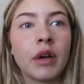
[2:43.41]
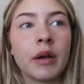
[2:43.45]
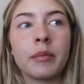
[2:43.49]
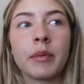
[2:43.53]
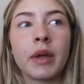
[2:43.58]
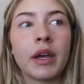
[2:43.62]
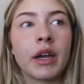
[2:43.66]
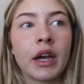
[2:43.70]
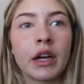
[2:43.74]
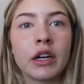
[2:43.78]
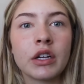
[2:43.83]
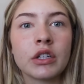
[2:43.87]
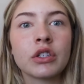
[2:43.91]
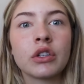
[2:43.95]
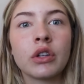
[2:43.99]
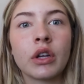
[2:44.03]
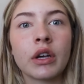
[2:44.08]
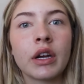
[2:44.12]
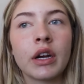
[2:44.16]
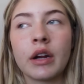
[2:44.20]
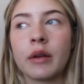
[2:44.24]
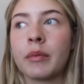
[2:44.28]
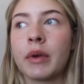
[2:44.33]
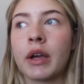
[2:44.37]
I'm like, I just
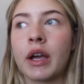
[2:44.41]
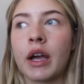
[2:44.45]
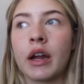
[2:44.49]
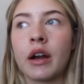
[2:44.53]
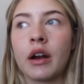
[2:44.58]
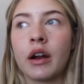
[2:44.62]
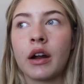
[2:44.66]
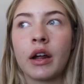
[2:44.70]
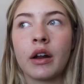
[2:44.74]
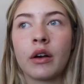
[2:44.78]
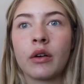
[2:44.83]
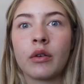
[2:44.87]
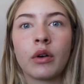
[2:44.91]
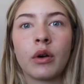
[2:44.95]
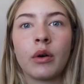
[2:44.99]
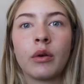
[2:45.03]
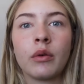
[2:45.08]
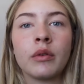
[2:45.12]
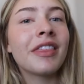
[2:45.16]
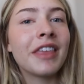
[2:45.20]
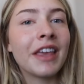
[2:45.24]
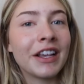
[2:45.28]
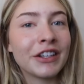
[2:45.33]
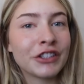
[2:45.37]
look at it, I'm like, I don't
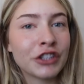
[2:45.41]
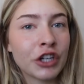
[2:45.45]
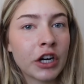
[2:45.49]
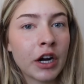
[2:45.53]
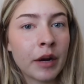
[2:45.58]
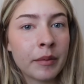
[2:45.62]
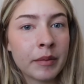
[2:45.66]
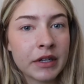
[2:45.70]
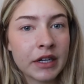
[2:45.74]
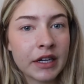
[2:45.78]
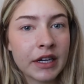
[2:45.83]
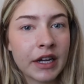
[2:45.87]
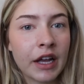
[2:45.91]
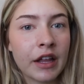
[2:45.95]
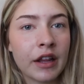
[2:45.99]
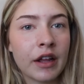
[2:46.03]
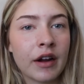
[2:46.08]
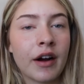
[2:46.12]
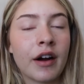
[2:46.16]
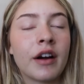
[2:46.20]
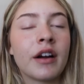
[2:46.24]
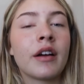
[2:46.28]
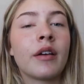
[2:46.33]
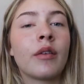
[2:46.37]
know. Things are coming
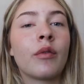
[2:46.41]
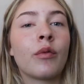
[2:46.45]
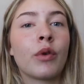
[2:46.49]
together.